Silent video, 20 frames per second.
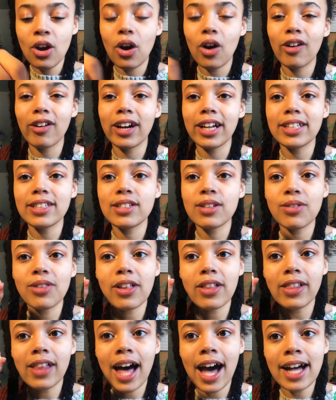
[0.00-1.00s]
All right, so the
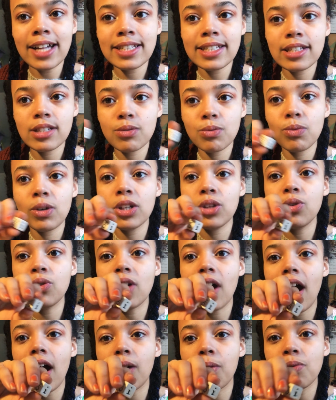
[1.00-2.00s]
last one you
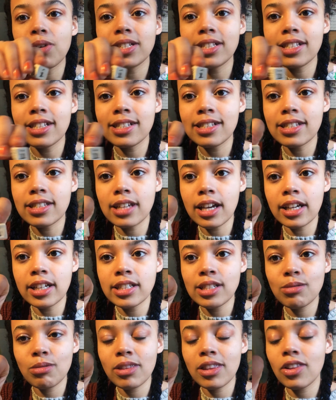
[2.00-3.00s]
got was this
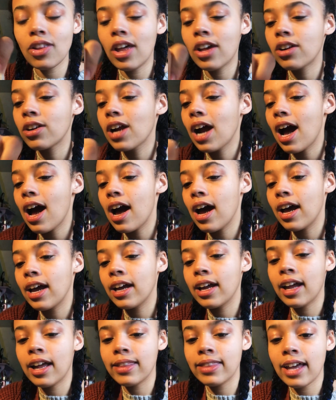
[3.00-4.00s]
dice with the letter
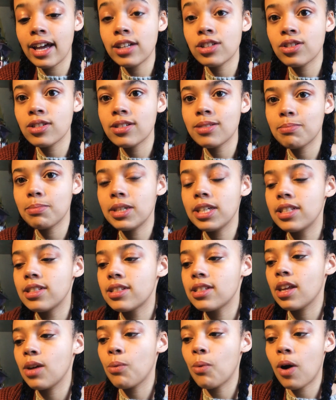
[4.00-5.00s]
I, and that just
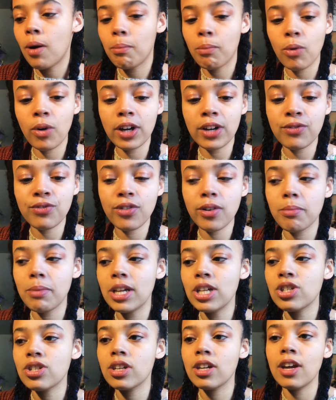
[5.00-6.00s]
means they want more
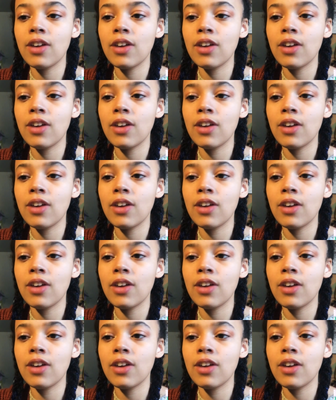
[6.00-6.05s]
information.